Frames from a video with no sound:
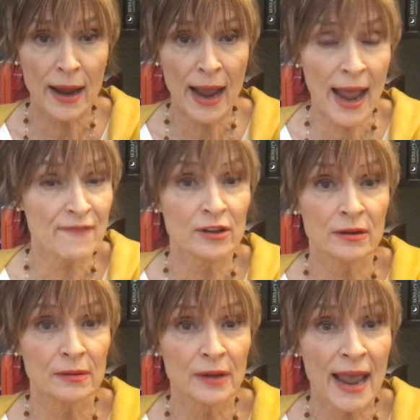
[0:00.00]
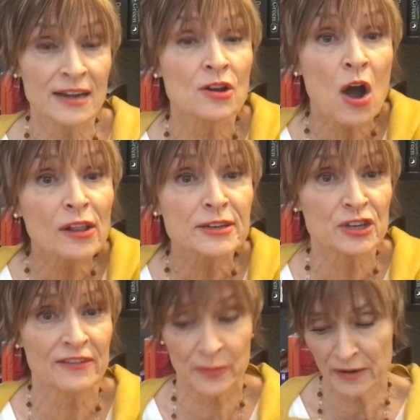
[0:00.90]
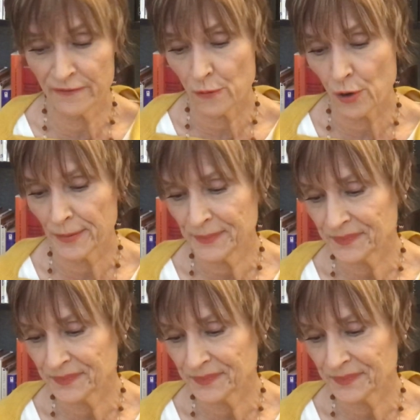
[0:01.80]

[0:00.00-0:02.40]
haven't had knowledge of before.